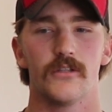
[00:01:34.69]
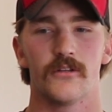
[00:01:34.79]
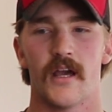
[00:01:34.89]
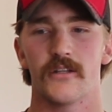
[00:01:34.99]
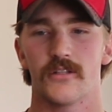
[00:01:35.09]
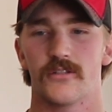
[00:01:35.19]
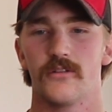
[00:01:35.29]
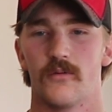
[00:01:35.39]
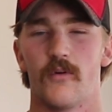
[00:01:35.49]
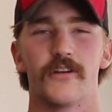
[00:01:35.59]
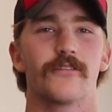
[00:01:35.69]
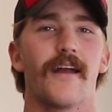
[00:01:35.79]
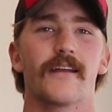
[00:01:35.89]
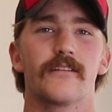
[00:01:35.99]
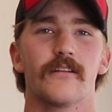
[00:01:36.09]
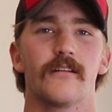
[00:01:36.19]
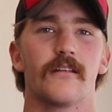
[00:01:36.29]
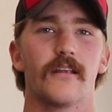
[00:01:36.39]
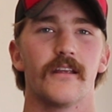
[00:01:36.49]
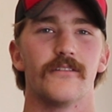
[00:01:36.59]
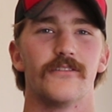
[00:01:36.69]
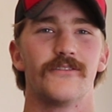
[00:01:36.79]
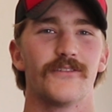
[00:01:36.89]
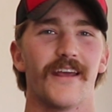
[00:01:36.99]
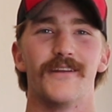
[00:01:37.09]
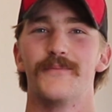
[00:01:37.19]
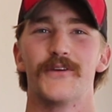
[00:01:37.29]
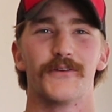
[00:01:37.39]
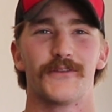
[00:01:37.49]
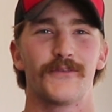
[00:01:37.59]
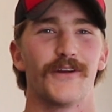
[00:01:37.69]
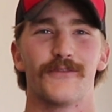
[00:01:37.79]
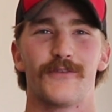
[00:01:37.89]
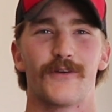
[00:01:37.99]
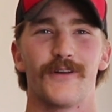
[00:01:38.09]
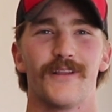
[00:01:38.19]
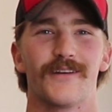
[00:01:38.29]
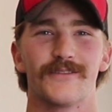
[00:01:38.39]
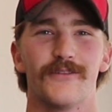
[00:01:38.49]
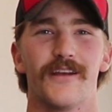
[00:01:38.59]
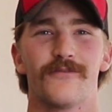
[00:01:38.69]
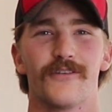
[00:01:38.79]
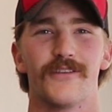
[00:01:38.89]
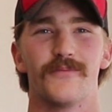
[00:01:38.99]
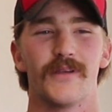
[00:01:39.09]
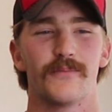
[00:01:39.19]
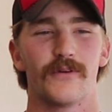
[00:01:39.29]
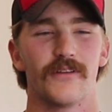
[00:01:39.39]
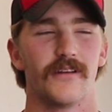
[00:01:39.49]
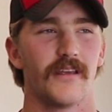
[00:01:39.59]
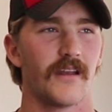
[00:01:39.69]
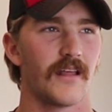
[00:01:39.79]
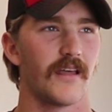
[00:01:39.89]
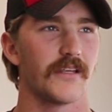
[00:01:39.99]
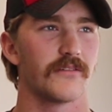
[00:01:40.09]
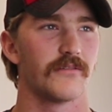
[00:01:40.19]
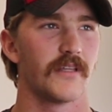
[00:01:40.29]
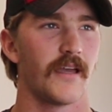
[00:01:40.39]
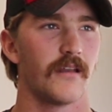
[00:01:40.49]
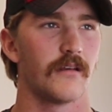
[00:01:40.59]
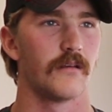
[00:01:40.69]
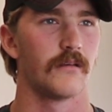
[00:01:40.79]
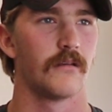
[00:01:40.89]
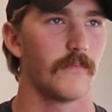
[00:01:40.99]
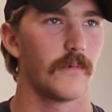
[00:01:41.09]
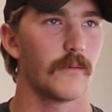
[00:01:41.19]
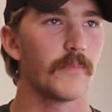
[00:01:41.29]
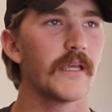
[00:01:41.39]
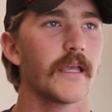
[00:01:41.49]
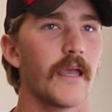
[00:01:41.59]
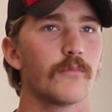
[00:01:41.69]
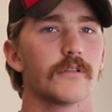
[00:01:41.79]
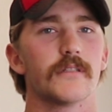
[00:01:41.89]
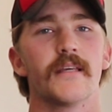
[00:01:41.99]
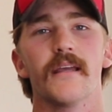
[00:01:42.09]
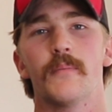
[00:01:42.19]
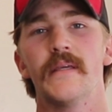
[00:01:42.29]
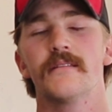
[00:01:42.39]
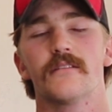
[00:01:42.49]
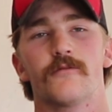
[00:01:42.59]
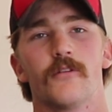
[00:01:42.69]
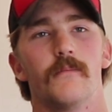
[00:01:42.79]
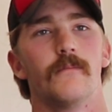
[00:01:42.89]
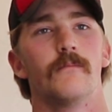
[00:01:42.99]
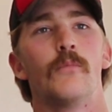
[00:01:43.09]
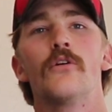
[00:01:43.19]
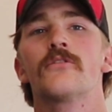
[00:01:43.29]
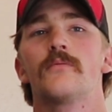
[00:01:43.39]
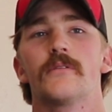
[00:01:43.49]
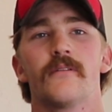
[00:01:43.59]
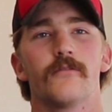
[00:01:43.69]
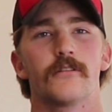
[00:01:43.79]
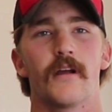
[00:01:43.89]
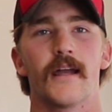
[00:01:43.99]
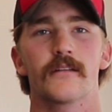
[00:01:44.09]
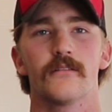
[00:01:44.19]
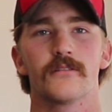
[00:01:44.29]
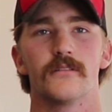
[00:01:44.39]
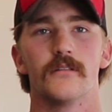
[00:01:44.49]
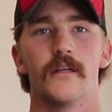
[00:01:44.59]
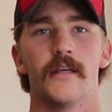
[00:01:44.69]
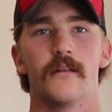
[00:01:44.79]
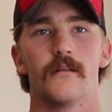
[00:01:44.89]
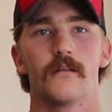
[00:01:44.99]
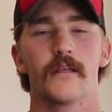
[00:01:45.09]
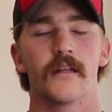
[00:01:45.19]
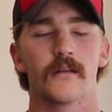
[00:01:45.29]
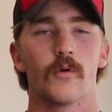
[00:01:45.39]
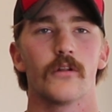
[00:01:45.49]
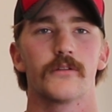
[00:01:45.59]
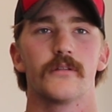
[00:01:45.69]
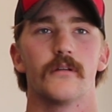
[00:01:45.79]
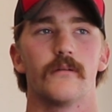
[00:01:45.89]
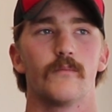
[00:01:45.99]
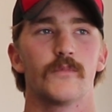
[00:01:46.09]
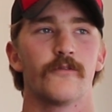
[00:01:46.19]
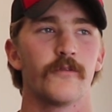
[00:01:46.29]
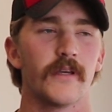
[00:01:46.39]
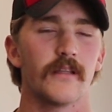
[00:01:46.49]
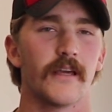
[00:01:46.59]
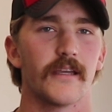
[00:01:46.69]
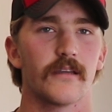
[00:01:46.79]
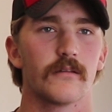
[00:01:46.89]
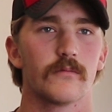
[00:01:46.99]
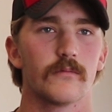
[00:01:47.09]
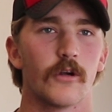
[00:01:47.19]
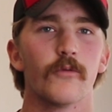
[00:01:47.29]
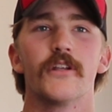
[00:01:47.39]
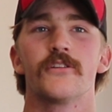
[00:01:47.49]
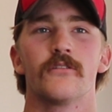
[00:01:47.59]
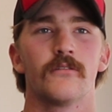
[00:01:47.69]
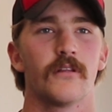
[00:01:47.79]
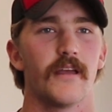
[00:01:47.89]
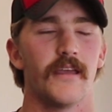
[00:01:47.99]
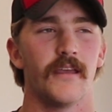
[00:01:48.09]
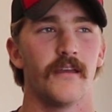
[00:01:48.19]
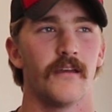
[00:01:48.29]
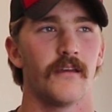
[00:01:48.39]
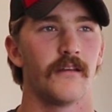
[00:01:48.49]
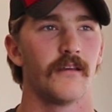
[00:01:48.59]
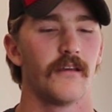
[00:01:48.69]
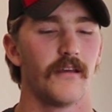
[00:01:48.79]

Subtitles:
you're not just doing one tractor, you end up doing 3 or 4 along the way for other people, and I like doing that. And being able to take pieces from multiple different tractors and getting them all to fit like original, and